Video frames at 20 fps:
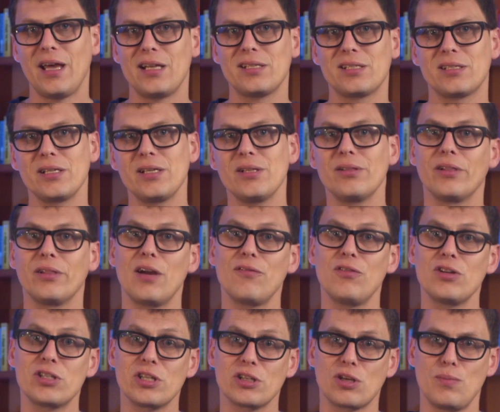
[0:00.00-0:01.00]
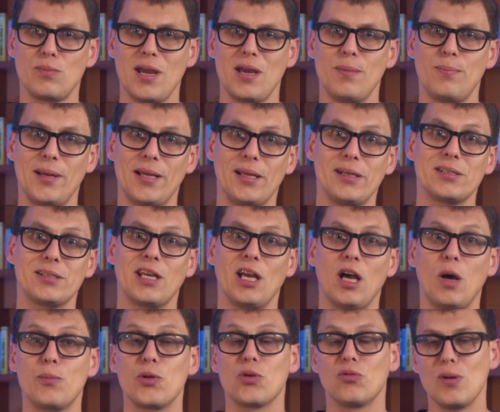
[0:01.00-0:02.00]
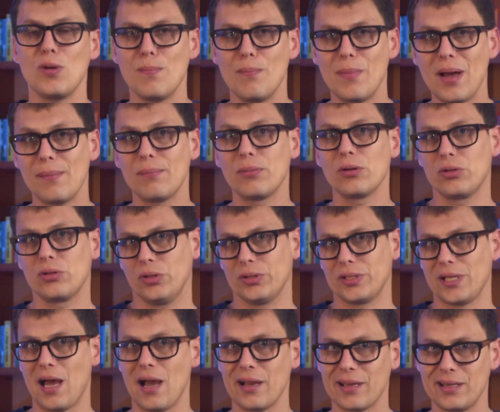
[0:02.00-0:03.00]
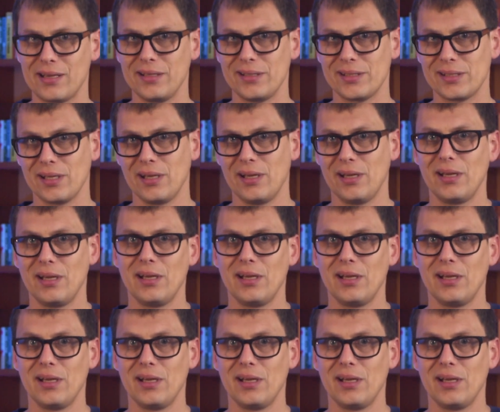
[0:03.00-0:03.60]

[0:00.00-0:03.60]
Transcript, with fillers: lastly, leverage the command palette to help you remember those hotkeys.